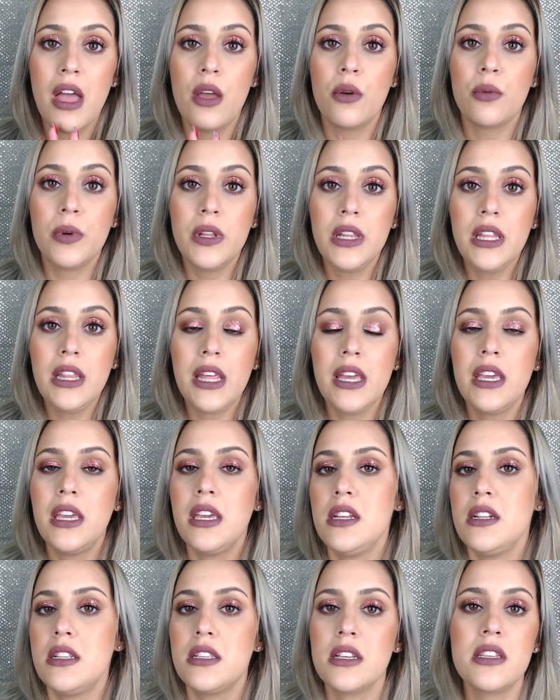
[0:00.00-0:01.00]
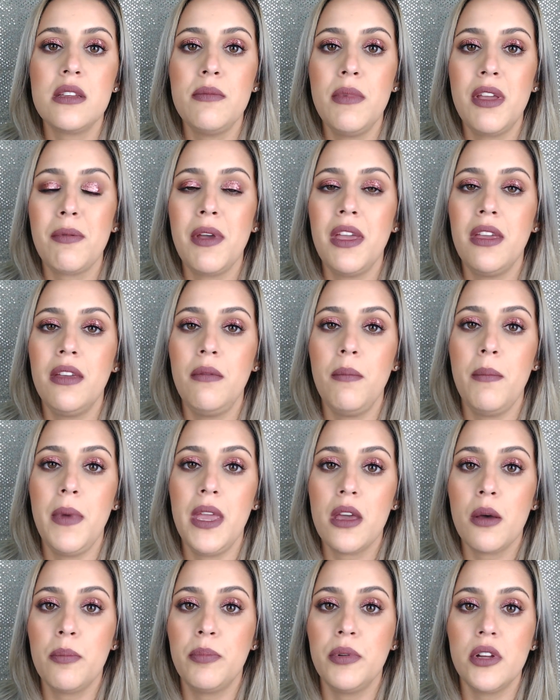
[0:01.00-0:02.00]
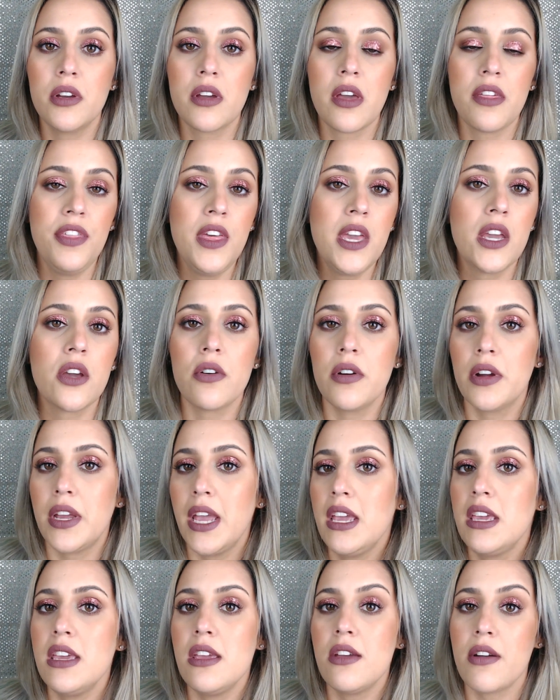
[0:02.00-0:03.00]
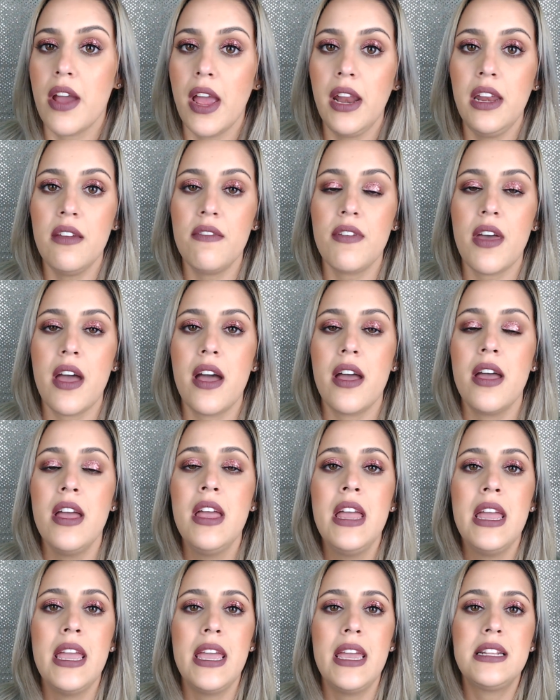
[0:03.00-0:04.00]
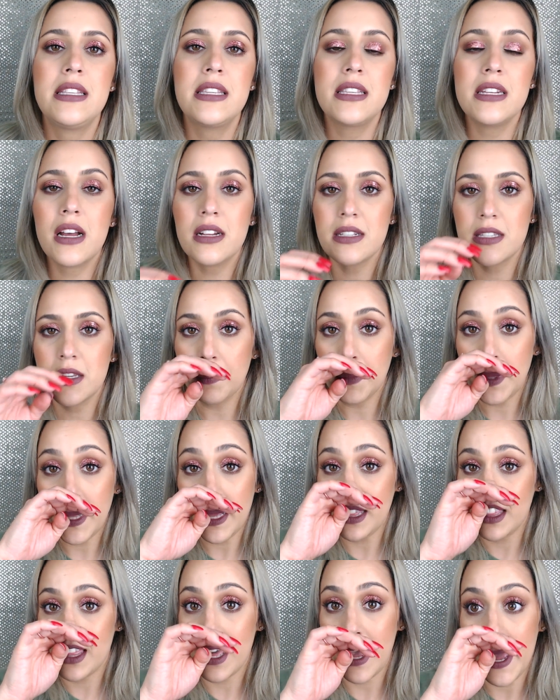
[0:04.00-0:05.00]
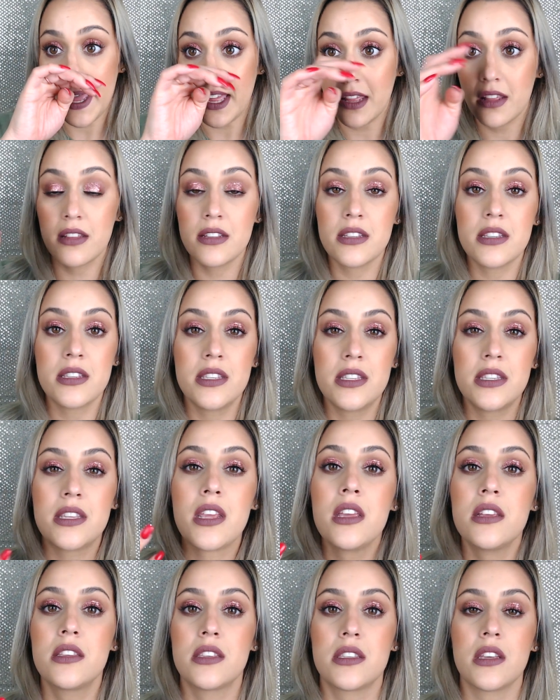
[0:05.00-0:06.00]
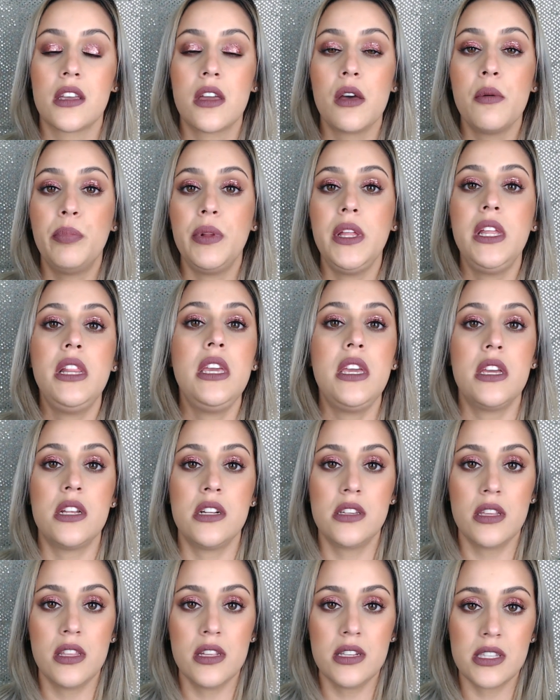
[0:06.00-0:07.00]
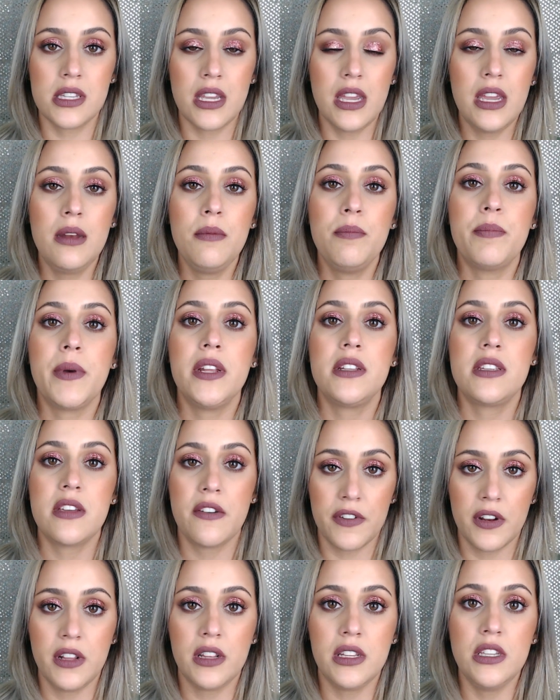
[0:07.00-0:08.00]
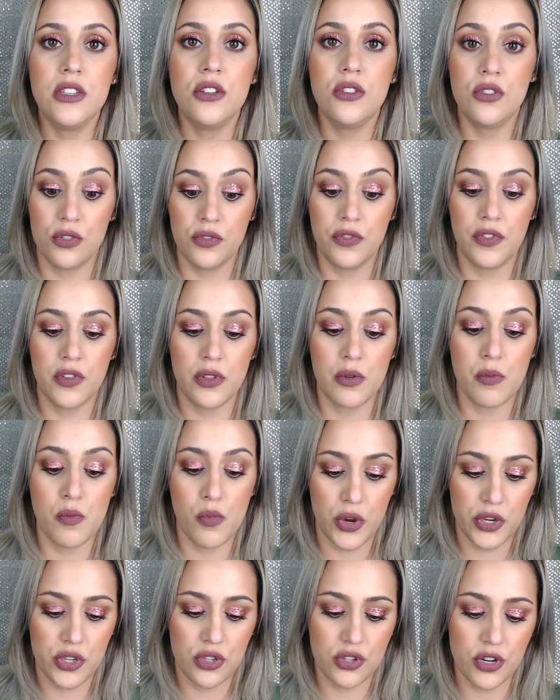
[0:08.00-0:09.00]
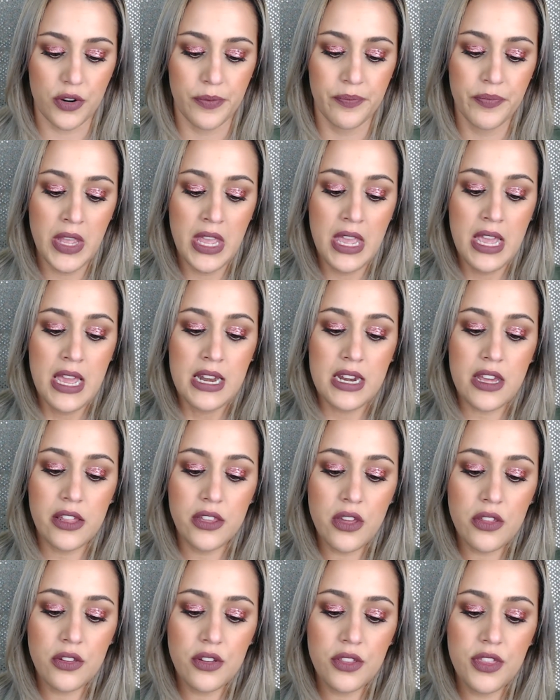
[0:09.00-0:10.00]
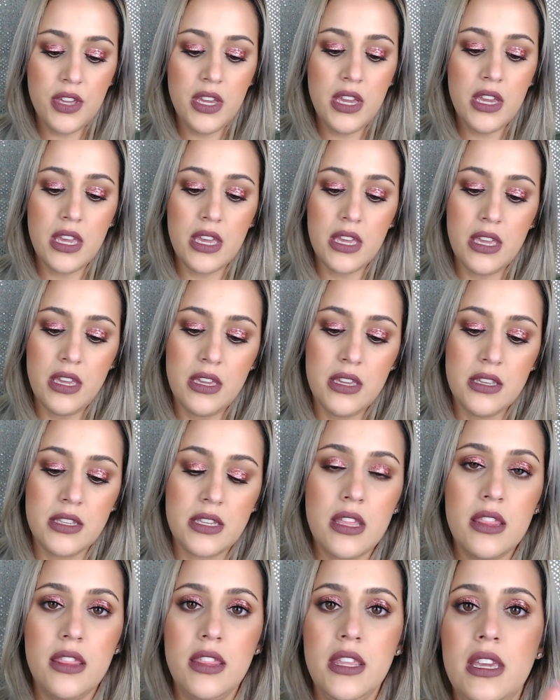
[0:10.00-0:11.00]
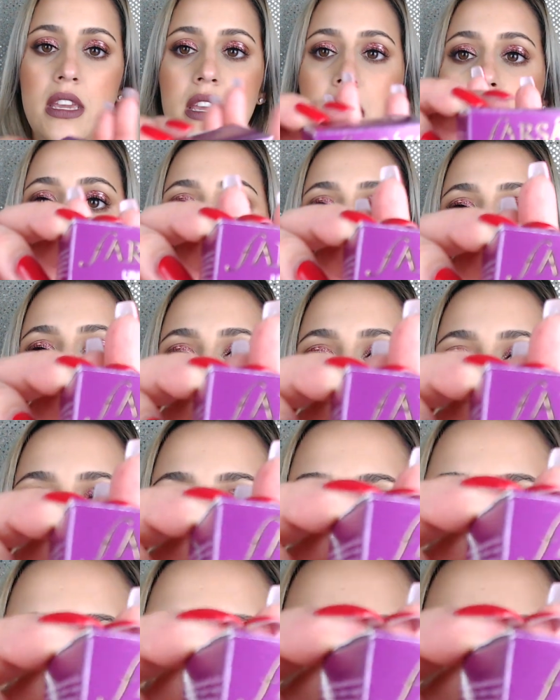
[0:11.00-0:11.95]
Really like it. Doesn't make my makeup look thick or cakey or any of that. It's not something that sinks completely into the skin, but definitely you do feel the moisture. Now the other thing is the lip mask.